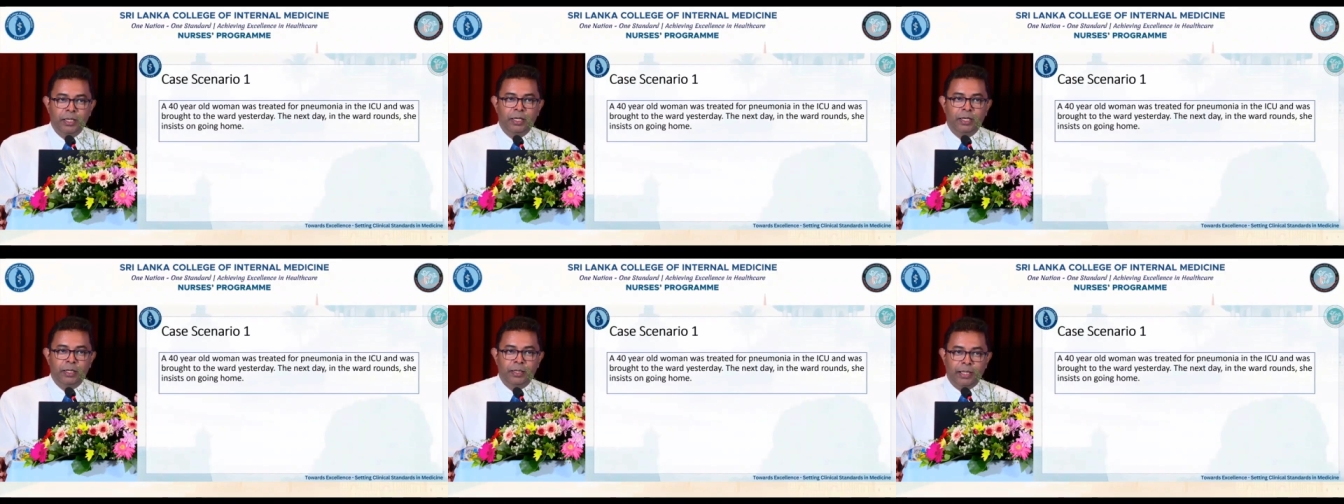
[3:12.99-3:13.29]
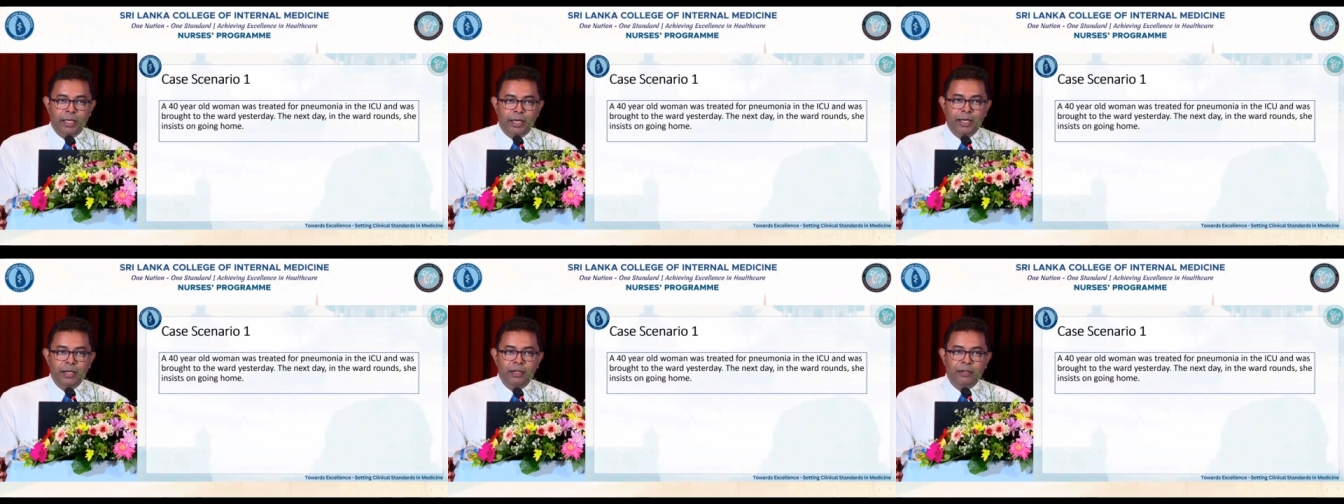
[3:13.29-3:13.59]

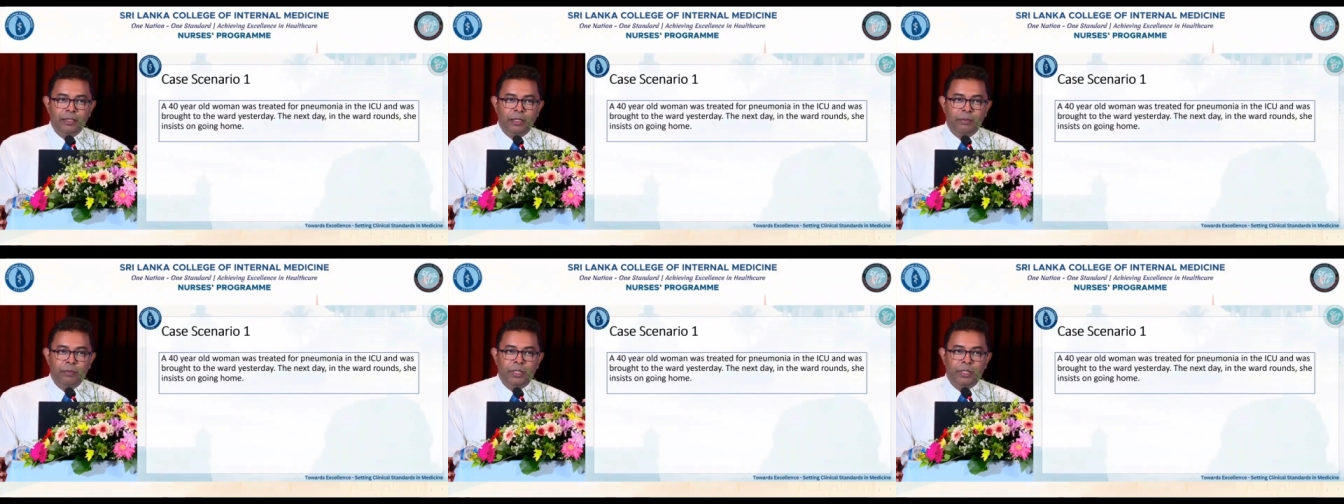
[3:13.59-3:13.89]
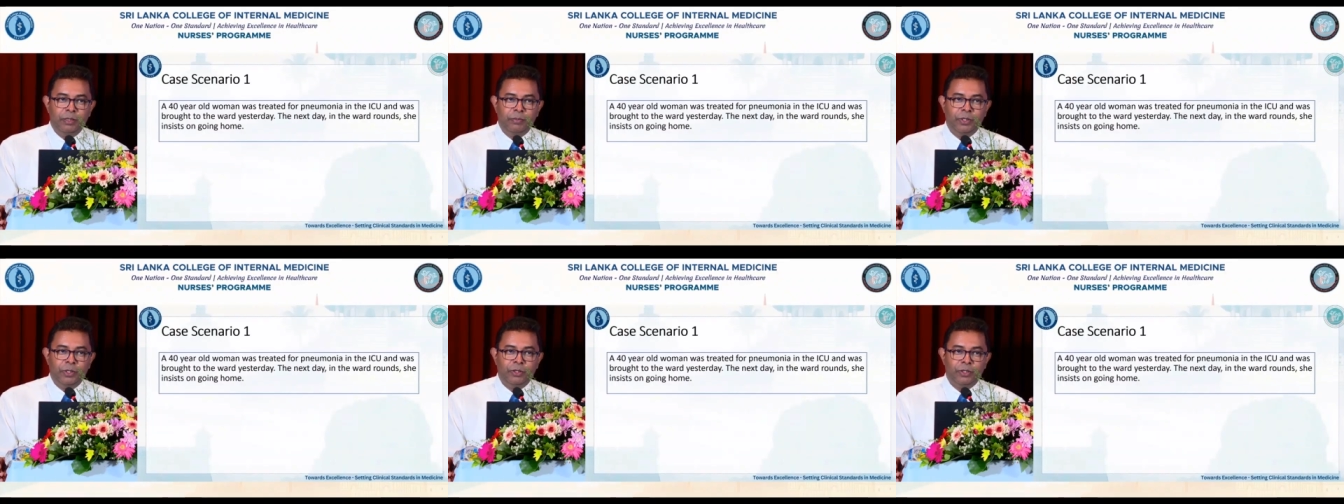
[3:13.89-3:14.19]
they are in
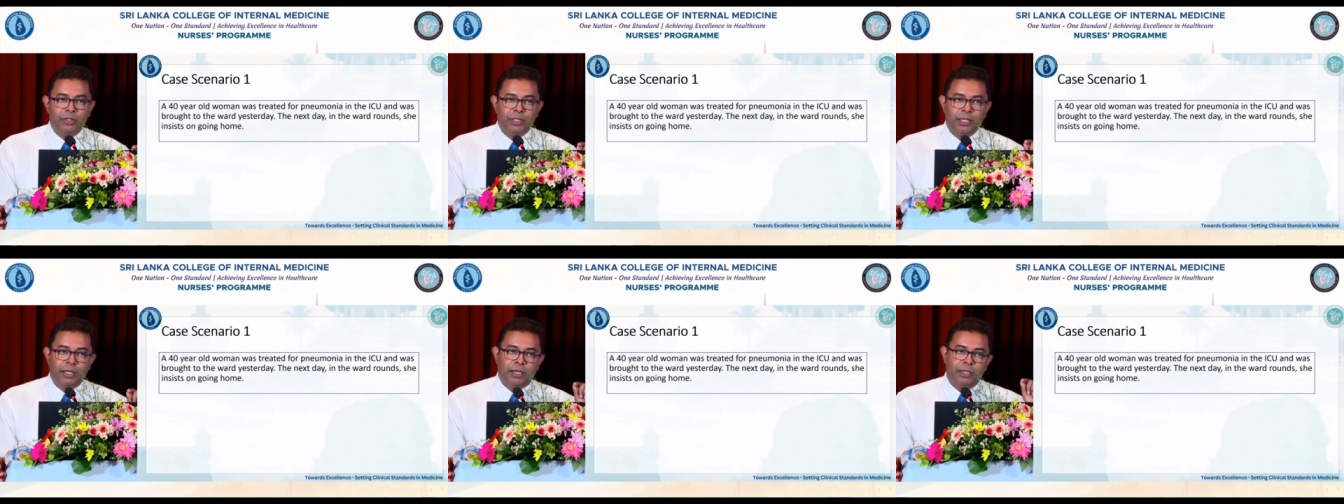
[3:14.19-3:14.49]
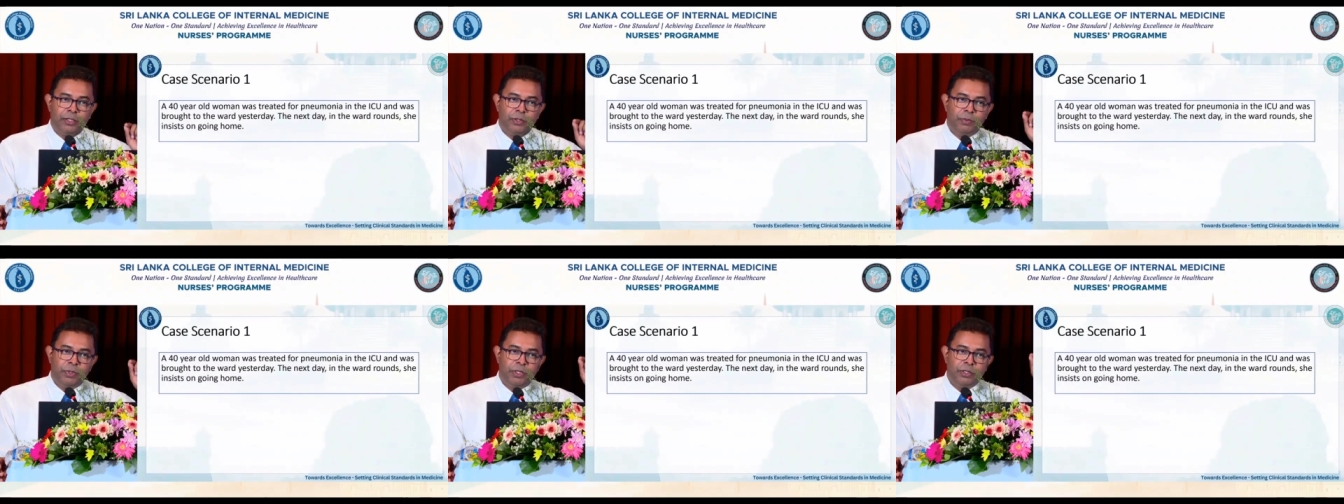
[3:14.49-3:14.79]
trouble because their
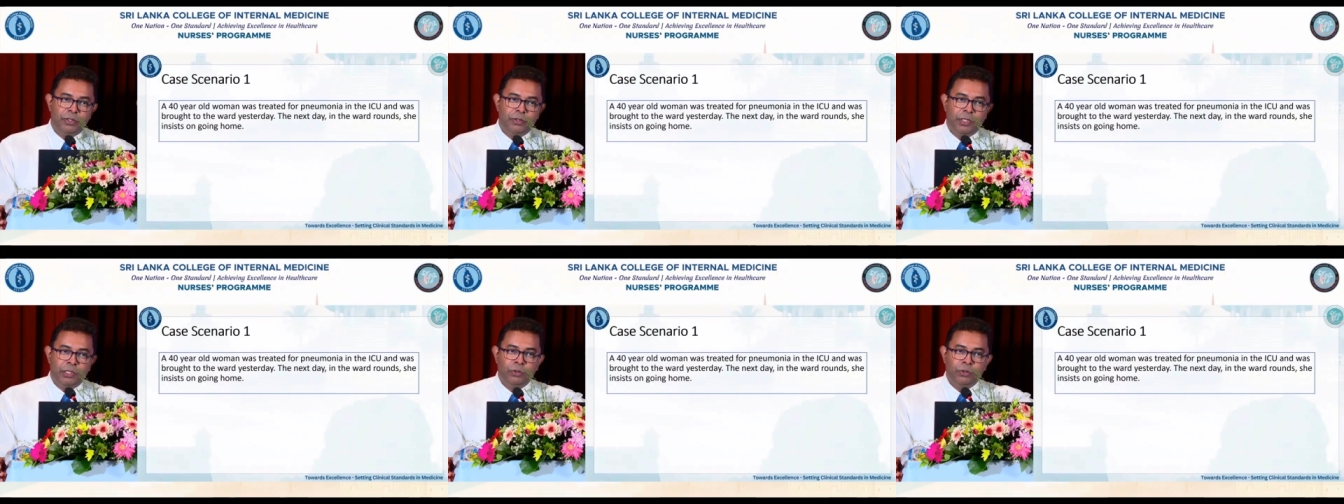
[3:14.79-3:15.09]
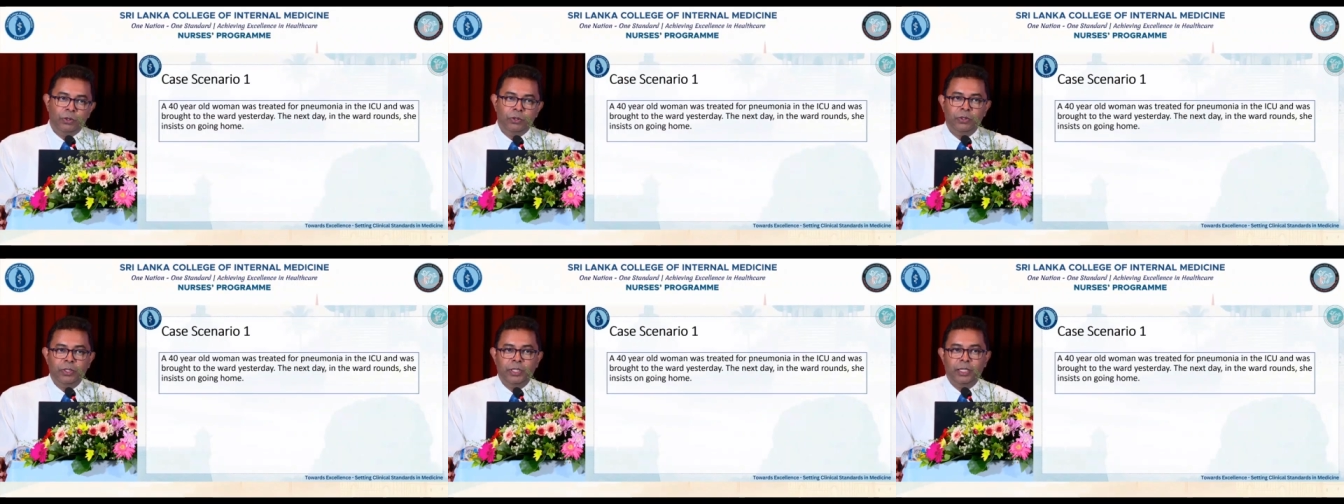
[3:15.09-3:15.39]
husbands will
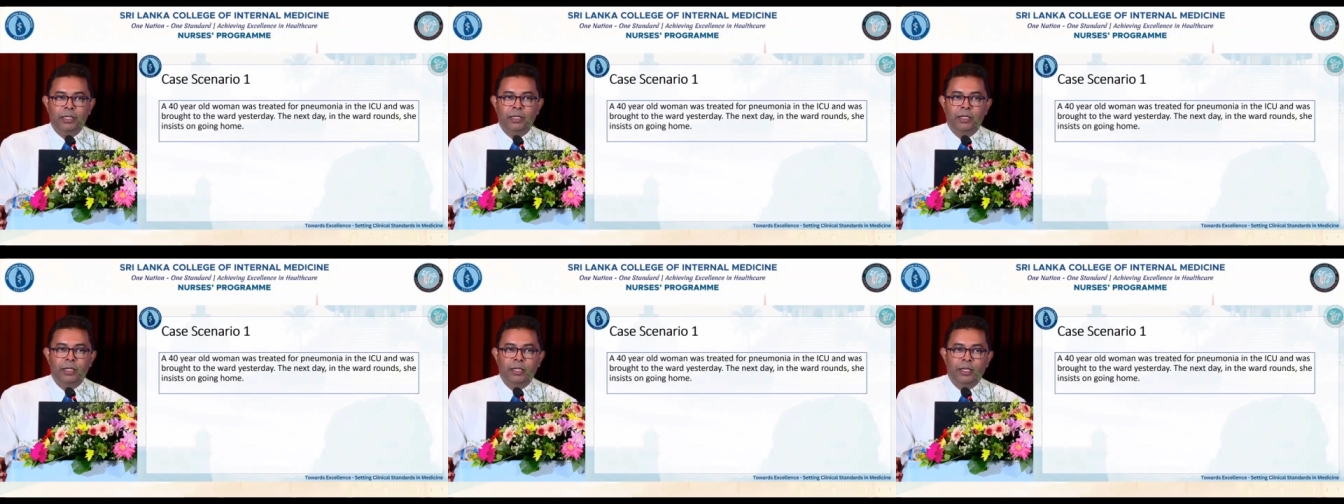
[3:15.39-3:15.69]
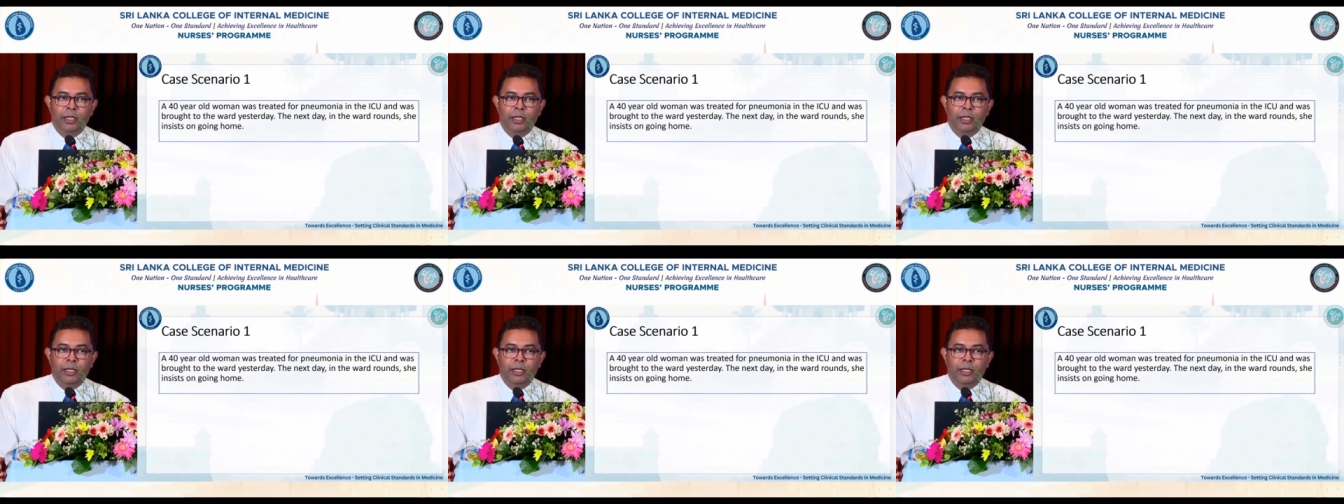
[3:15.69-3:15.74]
go to the